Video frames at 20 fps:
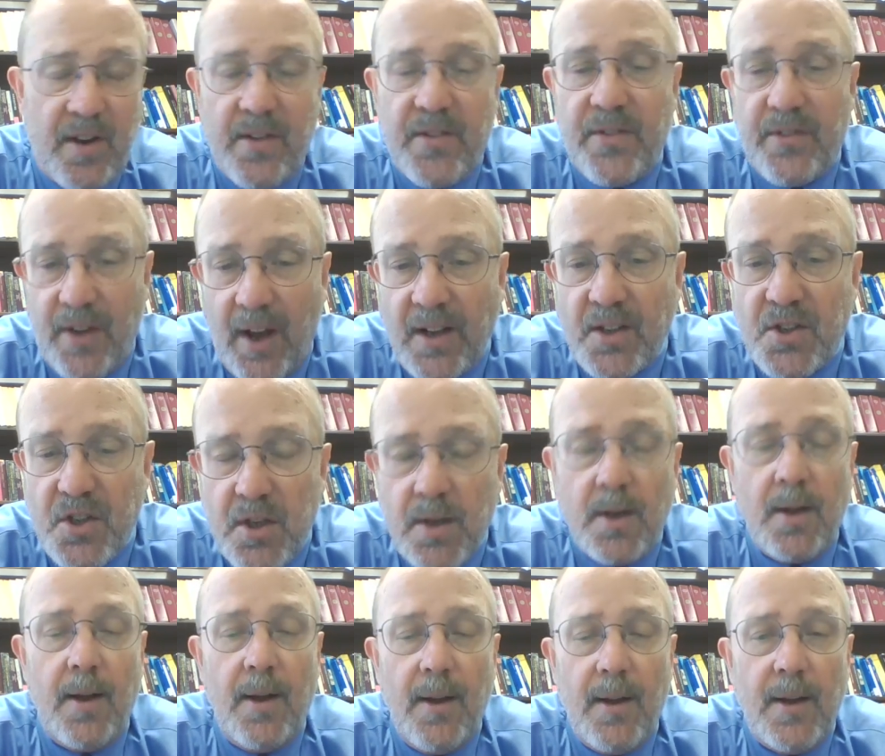as such,
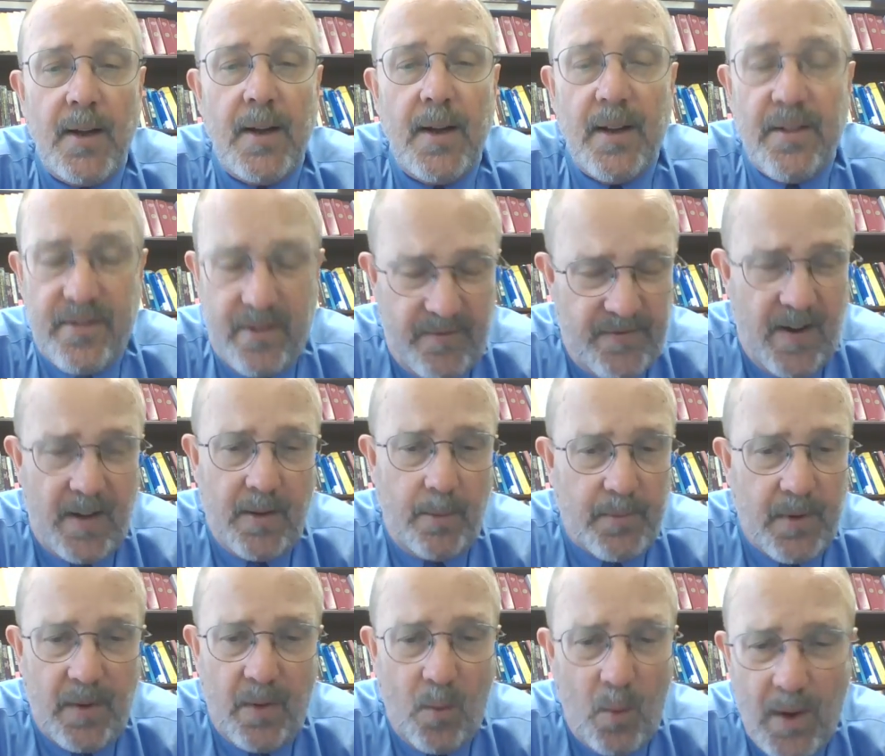it's
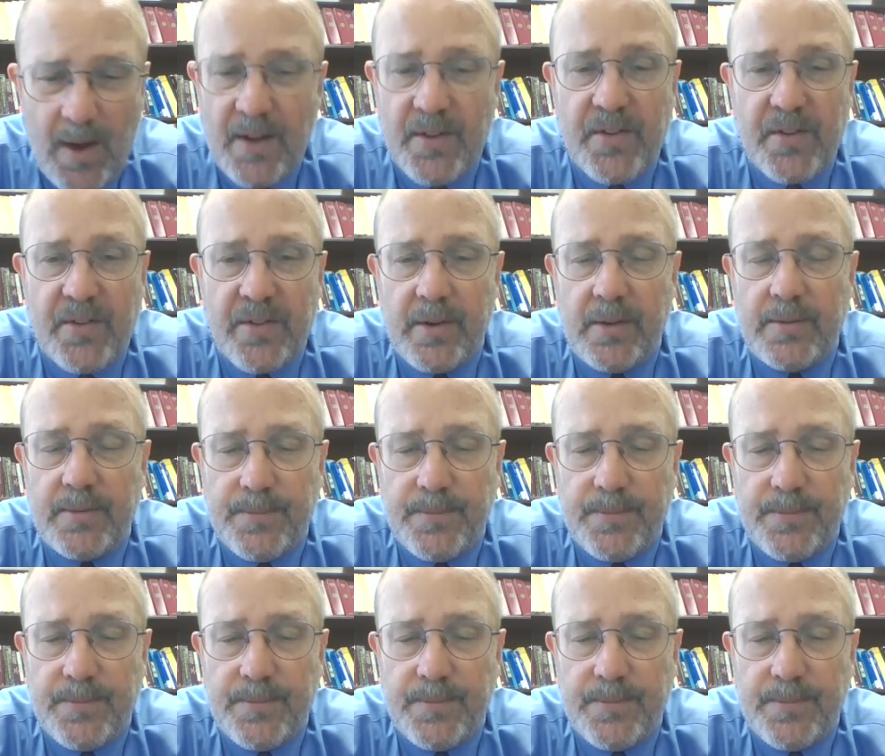developed in the West